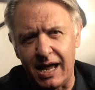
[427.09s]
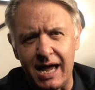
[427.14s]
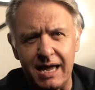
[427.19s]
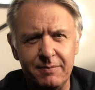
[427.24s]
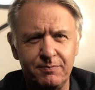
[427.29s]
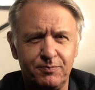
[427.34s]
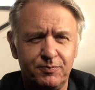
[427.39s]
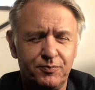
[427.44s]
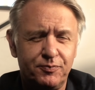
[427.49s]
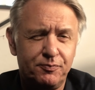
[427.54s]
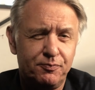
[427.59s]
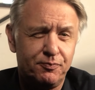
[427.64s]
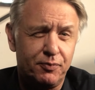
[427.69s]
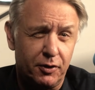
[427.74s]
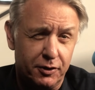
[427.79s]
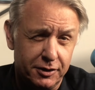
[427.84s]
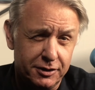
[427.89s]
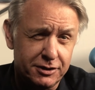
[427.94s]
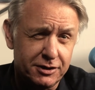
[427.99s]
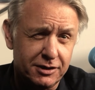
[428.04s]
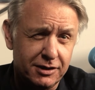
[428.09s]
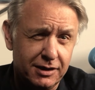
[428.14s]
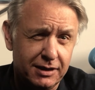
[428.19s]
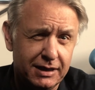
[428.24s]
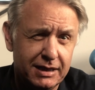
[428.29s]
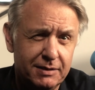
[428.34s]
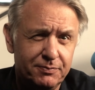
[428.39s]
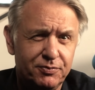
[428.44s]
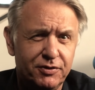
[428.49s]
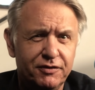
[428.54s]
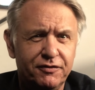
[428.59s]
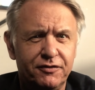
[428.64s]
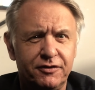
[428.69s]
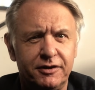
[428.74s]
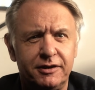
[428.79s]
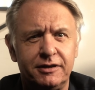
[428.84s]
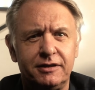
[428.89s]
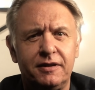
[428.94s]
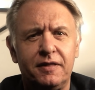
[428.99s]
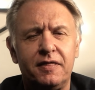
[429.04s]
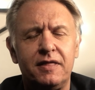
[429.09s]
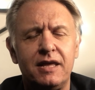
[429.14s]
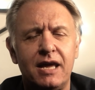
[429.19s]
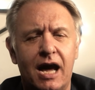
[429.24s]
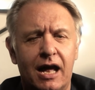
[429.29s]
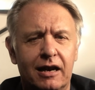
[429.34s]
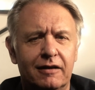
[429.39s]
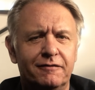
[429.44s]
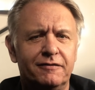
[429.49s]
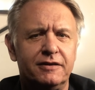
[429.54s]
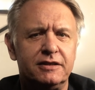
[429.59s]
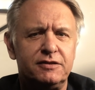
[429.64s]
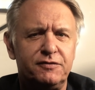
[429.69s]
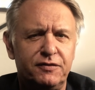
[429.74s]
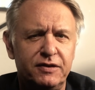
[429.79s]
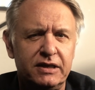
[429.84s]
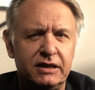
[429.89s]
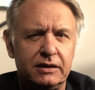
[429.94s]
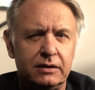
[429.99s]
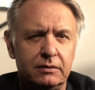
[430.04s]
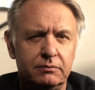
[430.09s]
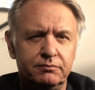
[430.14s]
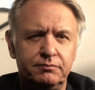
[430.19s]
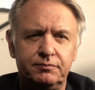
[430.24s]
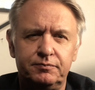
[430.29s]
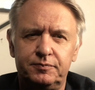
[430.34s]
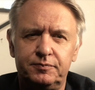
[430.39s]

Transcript: I personally preferred the Alpha's feel.